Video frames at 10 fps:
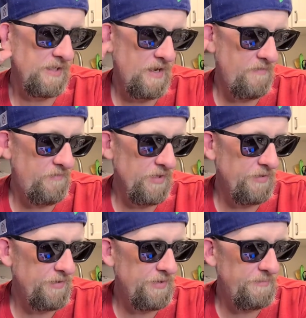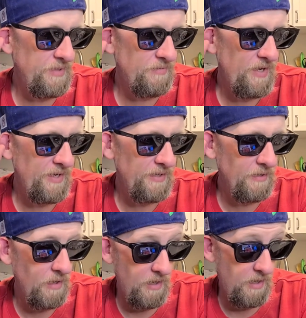Like, I figured it'd be
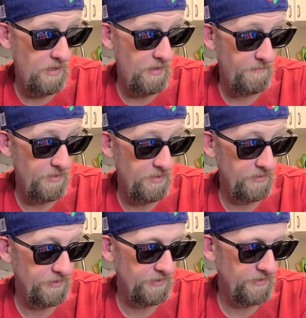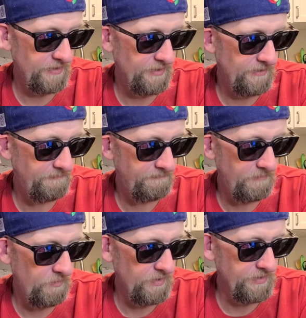ready. I apologize.
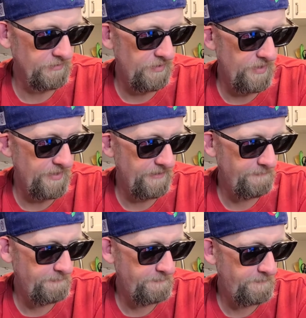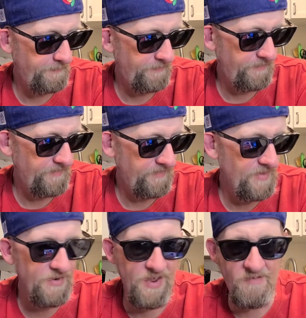It wasn't ready.
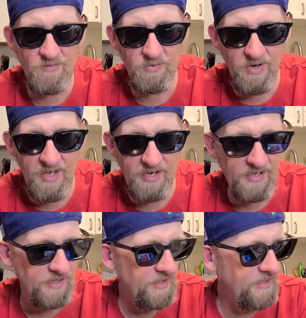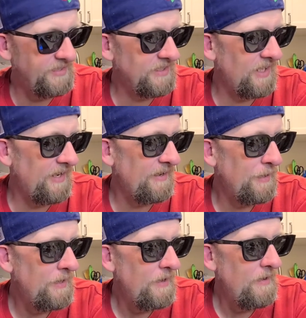They're never ready. It's like
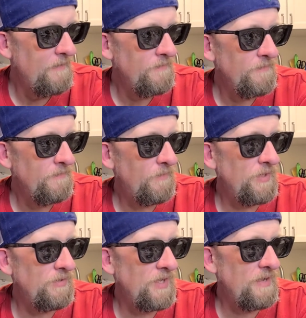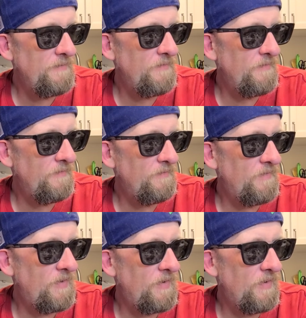when you get
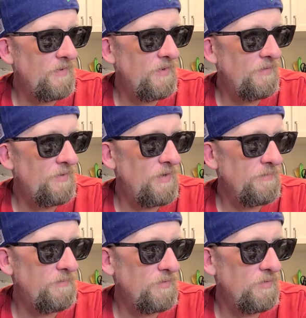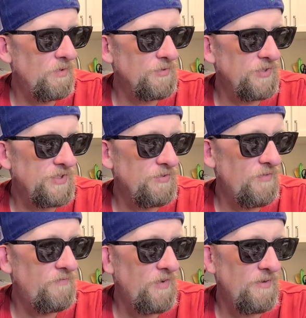go to a grocery
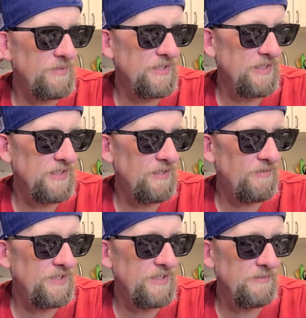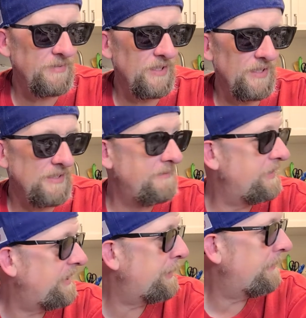store pharmacy, it always seems like to
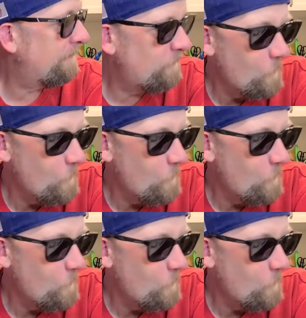me,